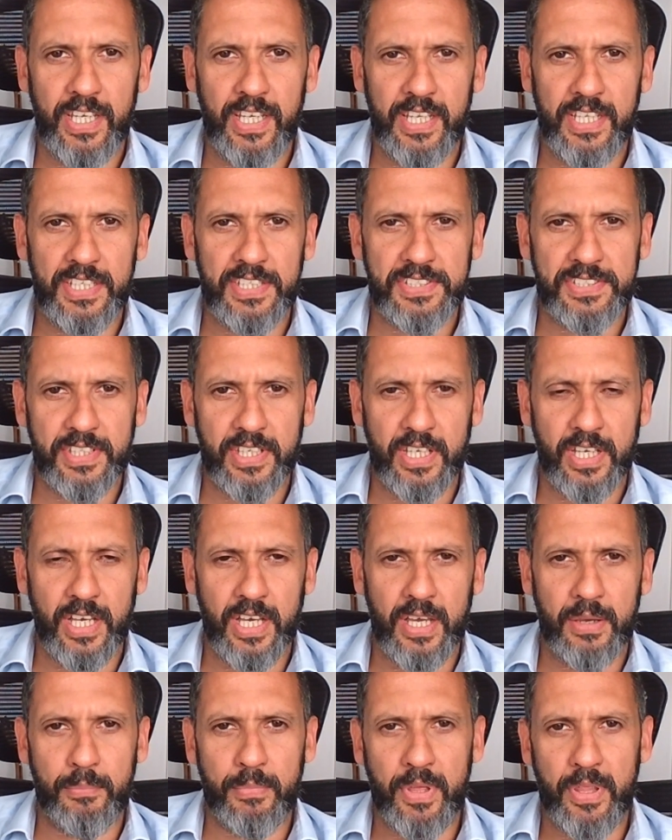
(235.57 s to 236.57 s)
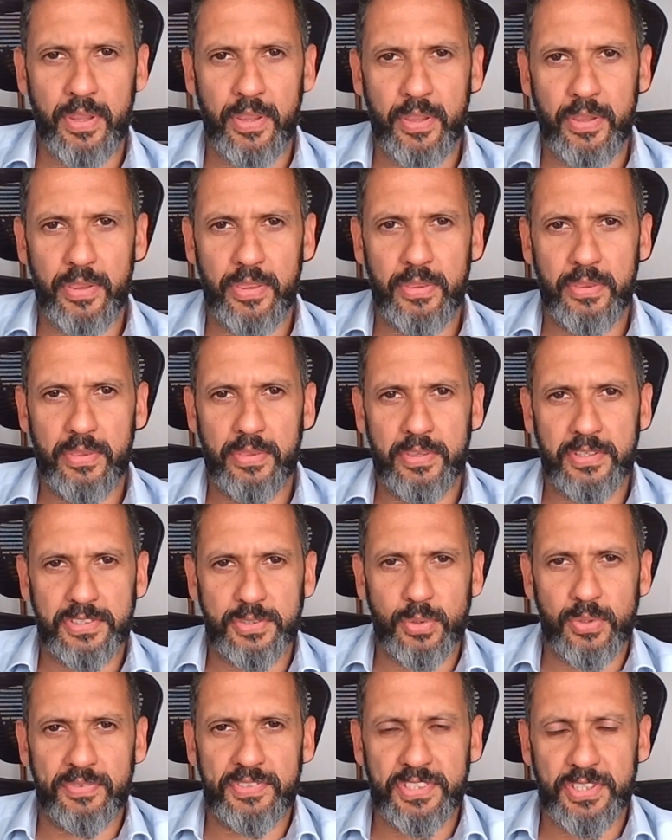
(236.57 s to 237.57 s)
is the
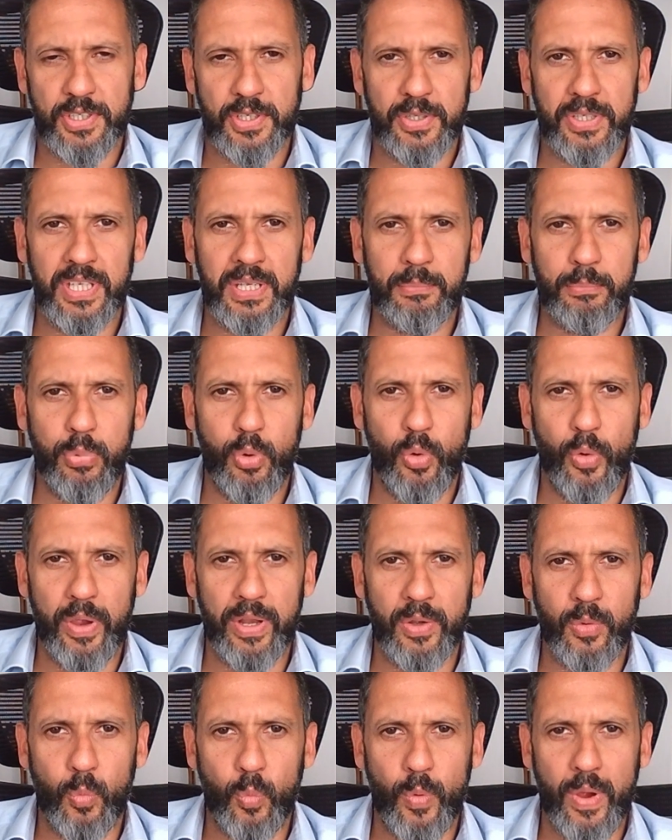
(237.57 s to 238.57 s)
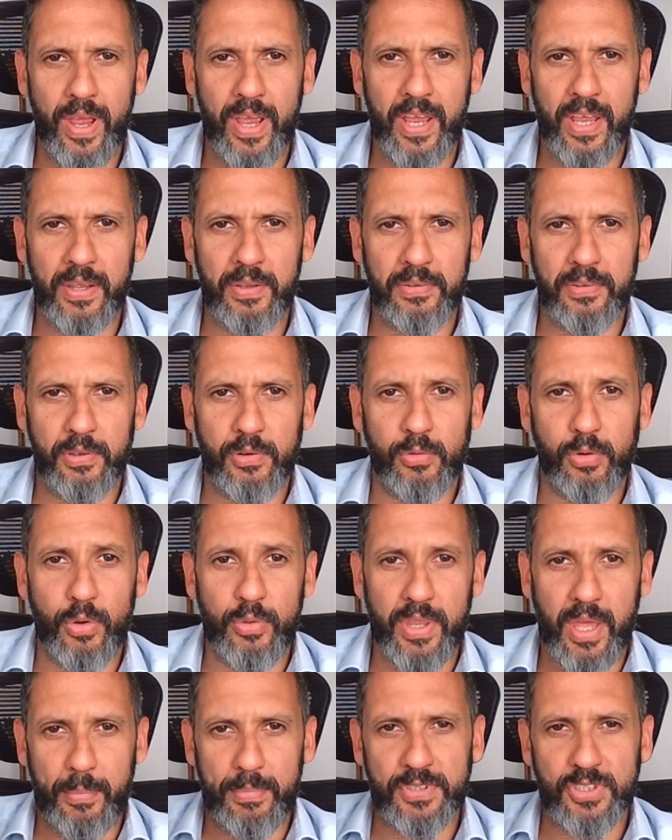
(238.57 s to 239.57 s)
sort of turning point where
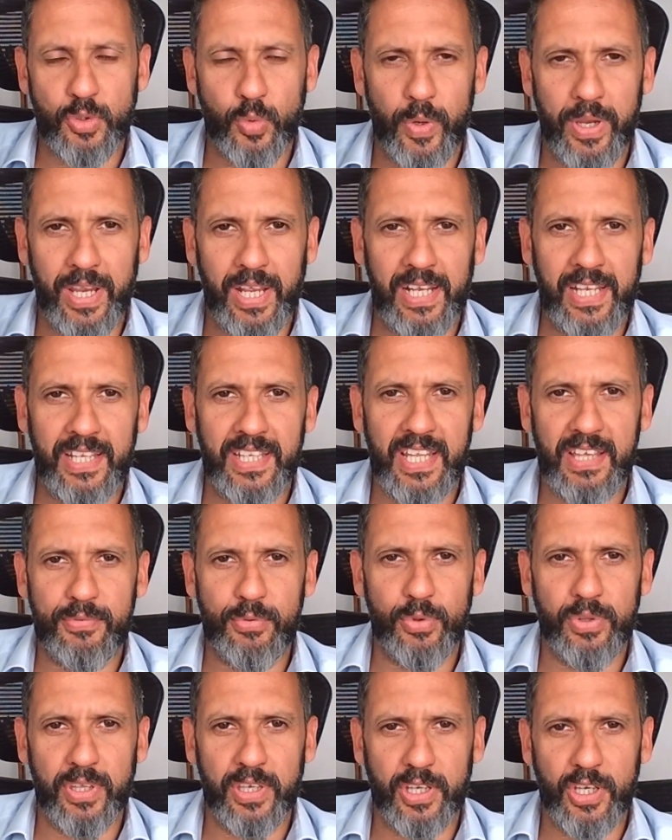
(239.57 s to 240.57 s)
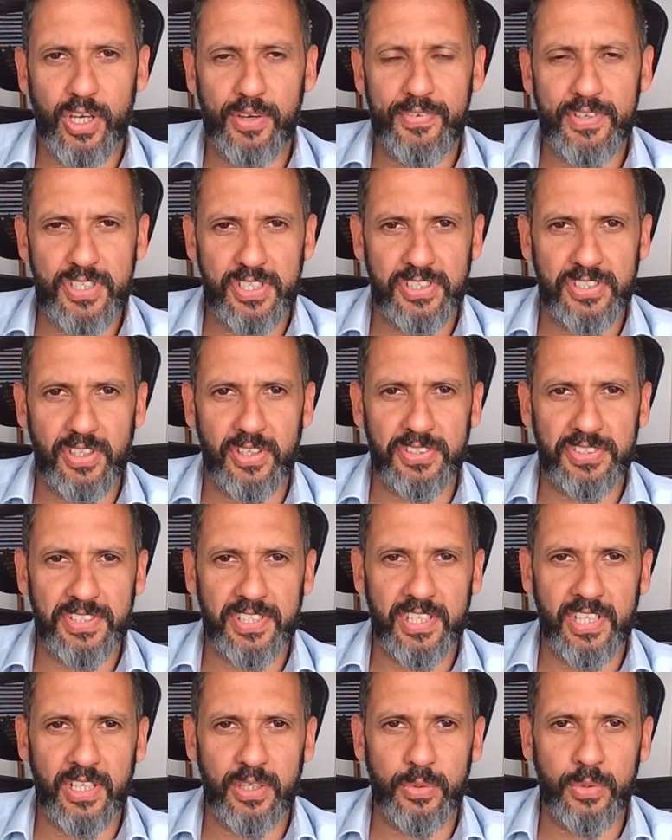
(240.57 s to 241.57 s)
growth happens quickly and therefore the curvature starts
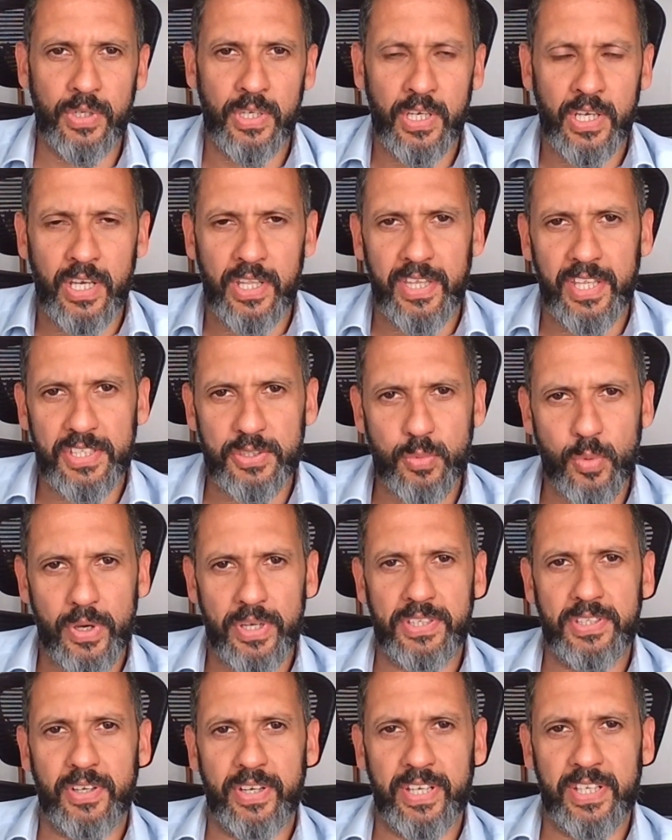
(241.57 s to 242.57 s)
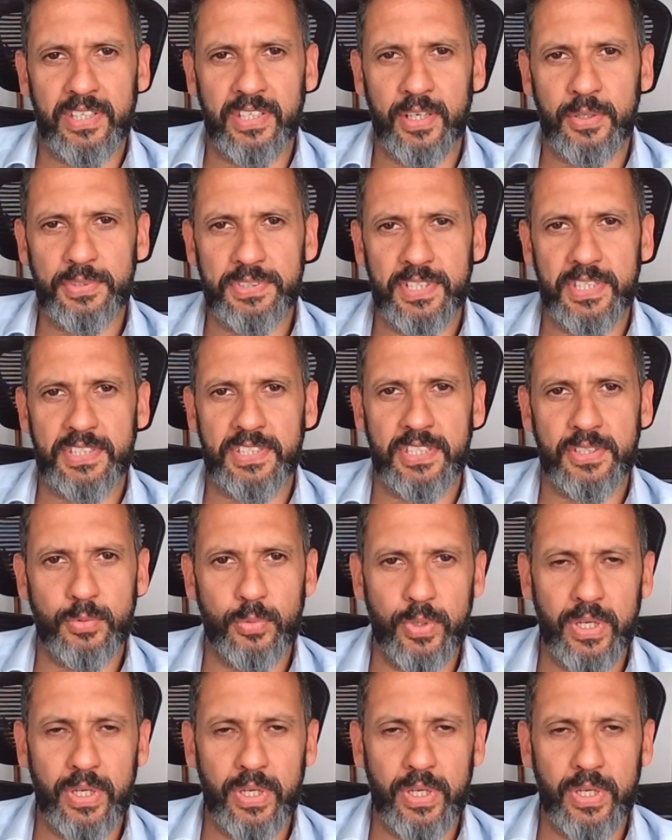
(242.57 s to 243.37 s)
to go, that's why diagnosis is